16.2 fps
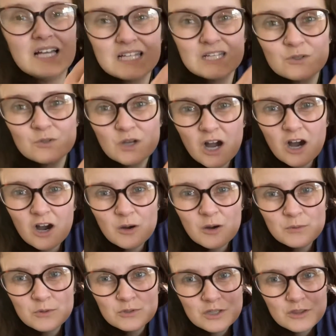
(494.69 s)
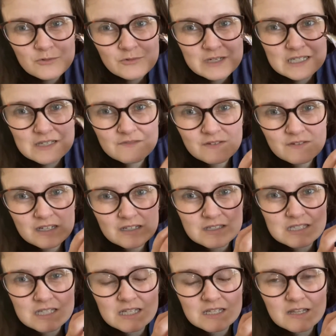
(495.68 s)
little cardboard 3D
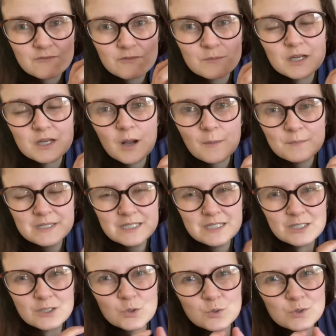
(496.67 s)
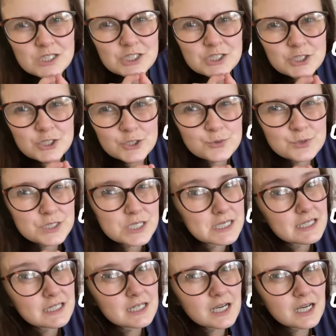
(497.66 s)
figures. They're from a company called
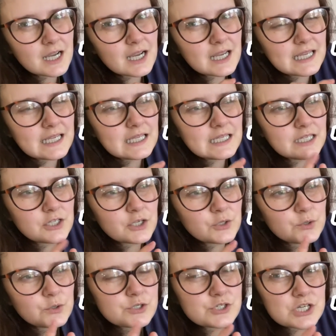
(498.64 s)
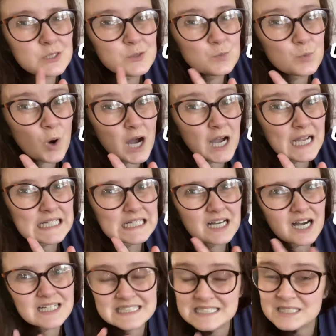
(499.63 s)
EUGY, E-U-G-Y.
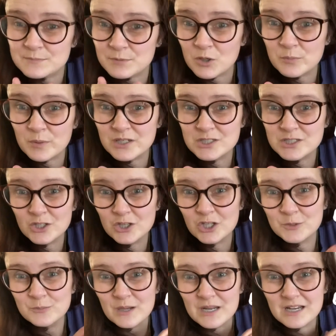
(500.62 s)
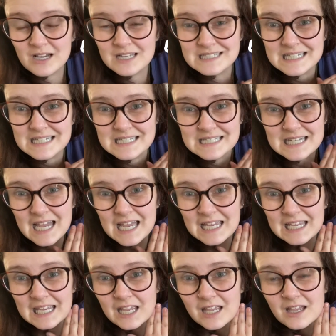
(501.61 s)
I did a blog post on them and I did
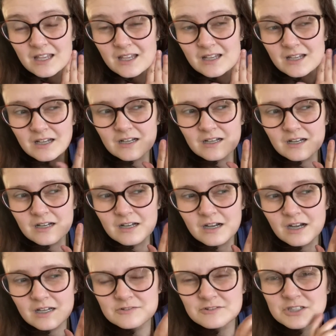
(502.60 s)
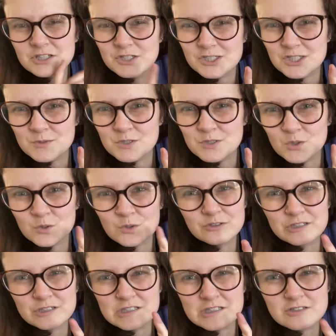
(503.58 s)
a either a YouTube short or an
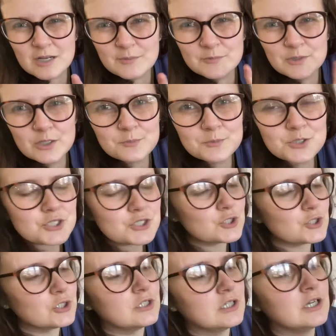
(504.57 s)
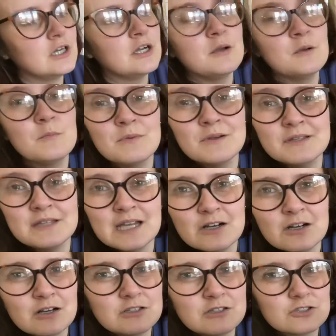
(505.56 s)
Instagram reel, I'm not sure. But they
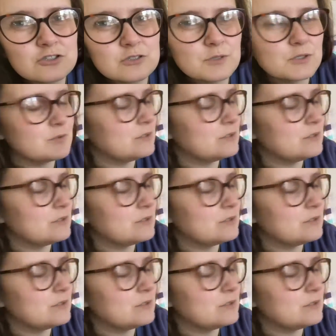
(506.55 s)
are adorable.